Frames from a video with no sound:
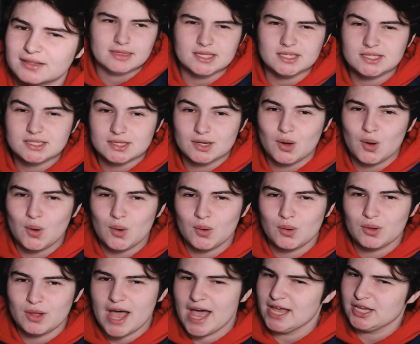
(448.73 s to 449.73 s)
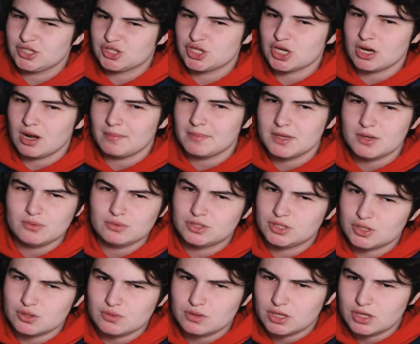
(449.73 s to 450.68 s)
This whole SJW too